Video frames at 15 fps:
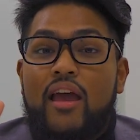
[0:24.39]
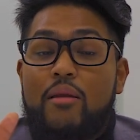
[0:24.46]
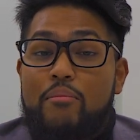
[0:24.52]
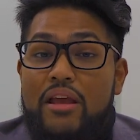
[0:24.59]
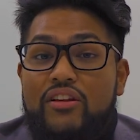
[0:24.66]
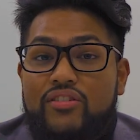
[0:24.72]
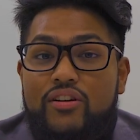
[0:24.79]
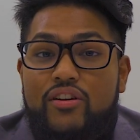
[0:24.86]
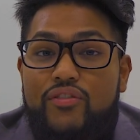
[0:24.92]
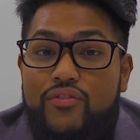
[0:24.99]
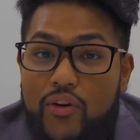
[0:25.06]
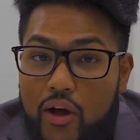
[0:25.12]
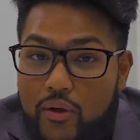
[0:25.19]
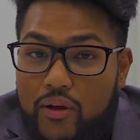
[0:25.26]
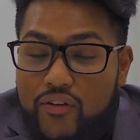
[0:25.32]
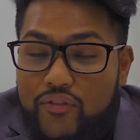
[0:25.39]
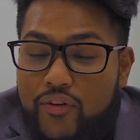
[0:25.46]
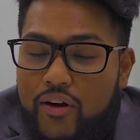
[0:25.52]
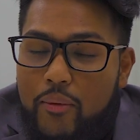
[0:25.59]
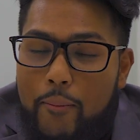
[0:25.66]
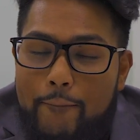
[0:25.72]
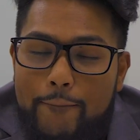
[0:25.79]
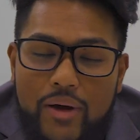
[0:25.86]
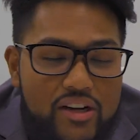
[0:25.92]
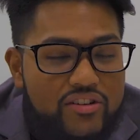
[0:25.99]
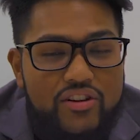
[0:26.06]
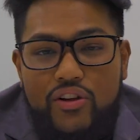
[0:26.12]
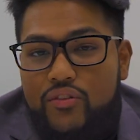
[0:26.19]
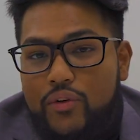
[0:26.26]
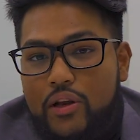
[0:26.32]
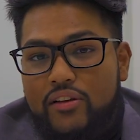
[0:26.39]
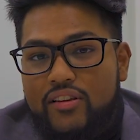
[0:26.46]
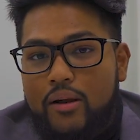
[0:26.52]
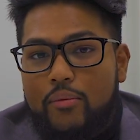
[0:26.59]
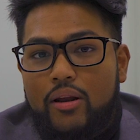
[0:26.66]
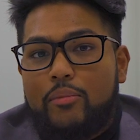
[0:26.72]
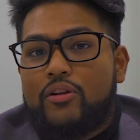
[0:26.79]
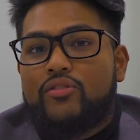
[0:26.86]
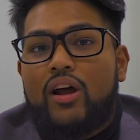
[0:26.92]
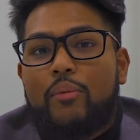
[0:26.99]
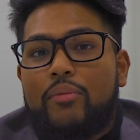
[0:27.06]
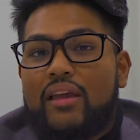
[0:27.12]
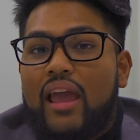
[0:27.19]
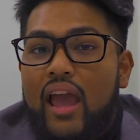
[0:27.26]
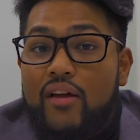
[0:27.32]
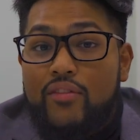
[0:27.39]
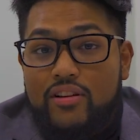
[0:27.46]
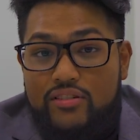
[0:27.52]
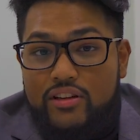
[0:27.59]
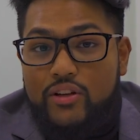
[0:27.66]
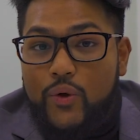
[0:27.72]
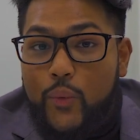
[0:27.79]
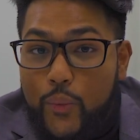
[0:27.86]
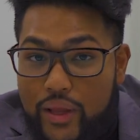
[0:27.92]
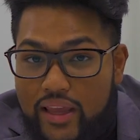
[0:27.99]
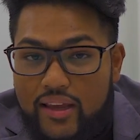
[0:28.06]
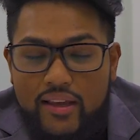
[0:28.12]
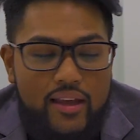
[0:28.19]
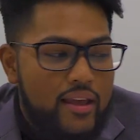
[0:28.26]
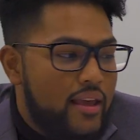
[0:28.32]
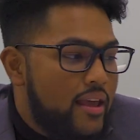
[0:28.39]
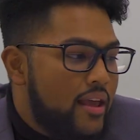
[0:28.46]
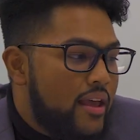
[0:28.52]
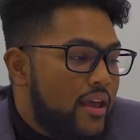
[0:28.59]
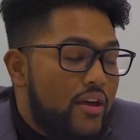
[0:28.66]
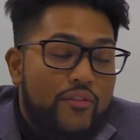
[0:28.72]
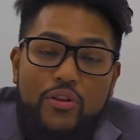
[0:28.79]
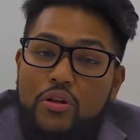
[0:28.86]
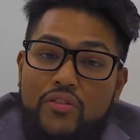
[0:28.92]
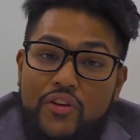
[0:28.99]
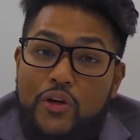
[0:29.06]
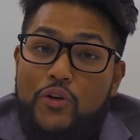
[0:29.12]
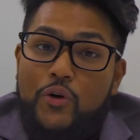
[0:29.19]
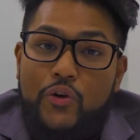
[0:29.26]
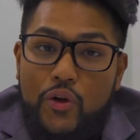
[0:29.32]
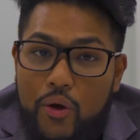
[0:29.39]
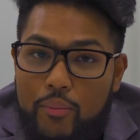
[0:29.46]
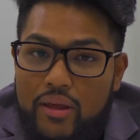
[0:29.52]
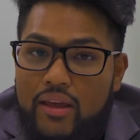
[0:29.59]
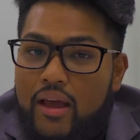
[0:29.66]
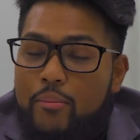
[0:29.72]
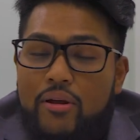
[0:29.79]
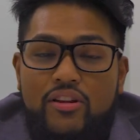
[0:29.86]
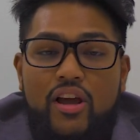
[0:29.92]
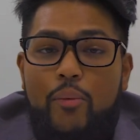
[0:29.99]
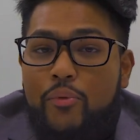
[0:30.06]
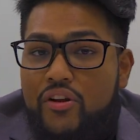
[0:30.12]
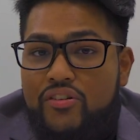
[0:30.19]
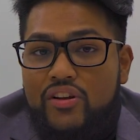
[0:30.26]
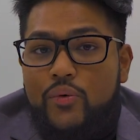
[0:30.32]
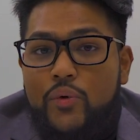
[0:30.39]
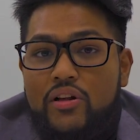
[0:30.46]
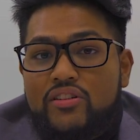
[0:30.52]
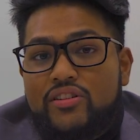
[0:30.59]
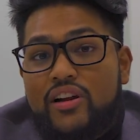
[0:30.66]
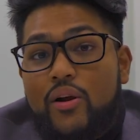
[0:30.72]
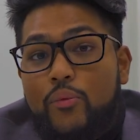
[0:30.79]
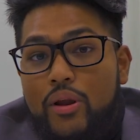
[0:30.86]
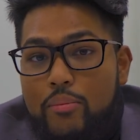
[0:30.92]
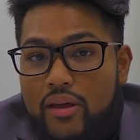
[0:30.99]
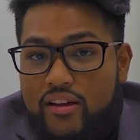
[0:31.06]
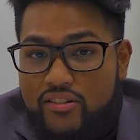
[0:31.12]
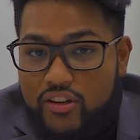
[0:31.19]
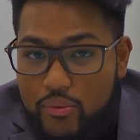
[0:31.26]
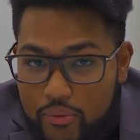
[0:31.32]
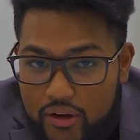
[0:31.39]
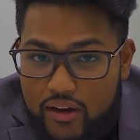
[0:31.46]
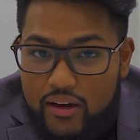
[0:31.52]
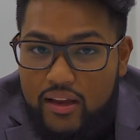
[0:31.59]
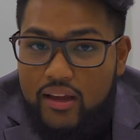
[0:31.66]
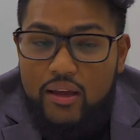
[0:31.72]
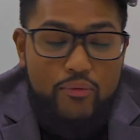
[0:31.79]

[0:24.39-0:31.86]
and make sure you're following for a bunch of new videos that I'm going to be dropping every single week. For those of you who don't know me, I'm a top producing realtor at Remax Community,